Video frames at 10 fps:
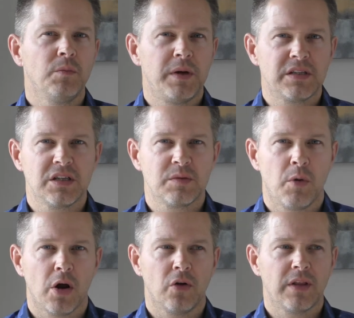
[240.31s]
business
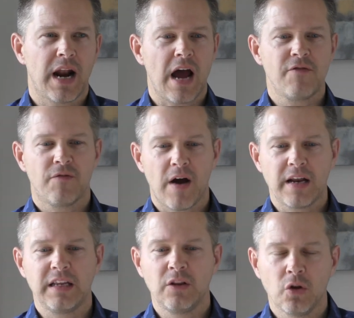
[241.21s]
model that I
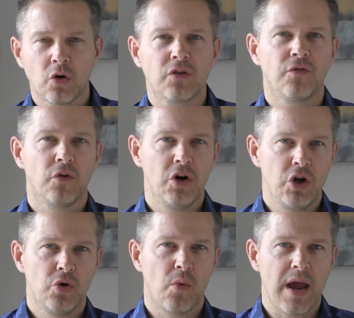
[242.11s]
finally looked for a
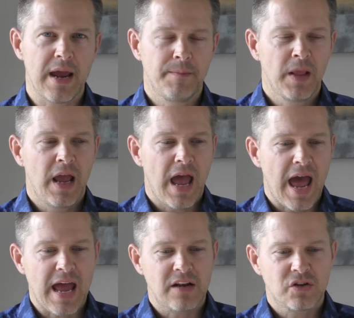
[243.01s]
new way.
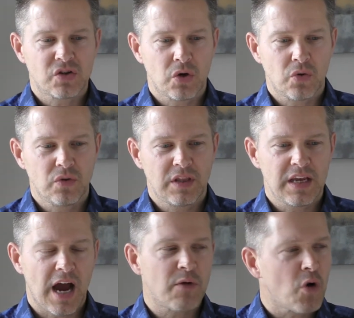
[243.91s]
And so
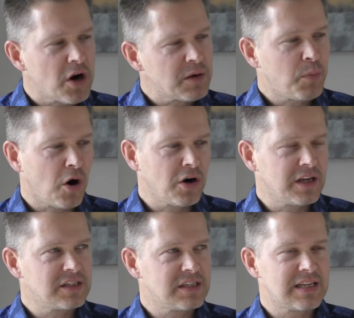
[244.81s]
the ironic part
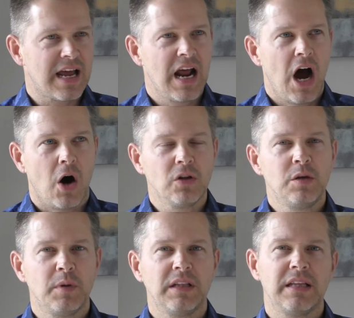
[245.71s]
is that
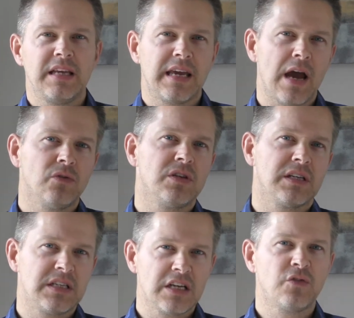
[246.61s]
ultimately the accountant
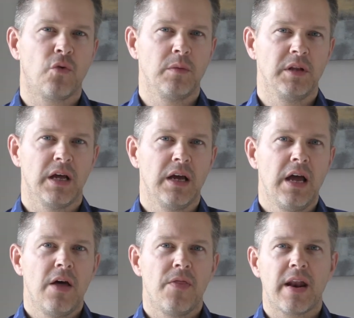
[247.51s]
success formula
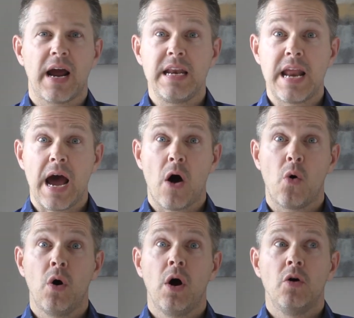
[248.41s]
that I
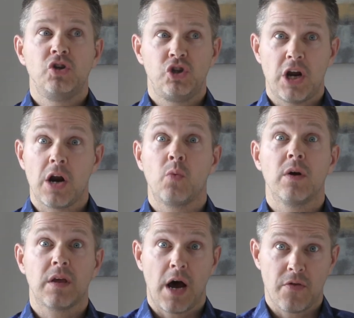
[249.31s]
now share
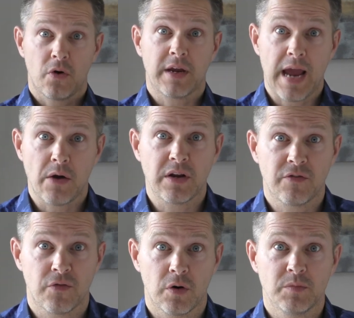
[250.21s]
with other accounting
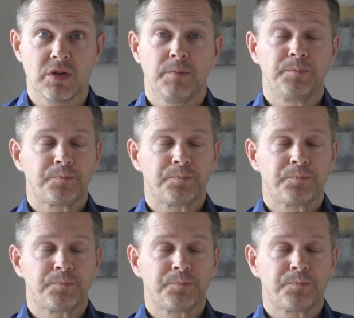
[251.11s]
firms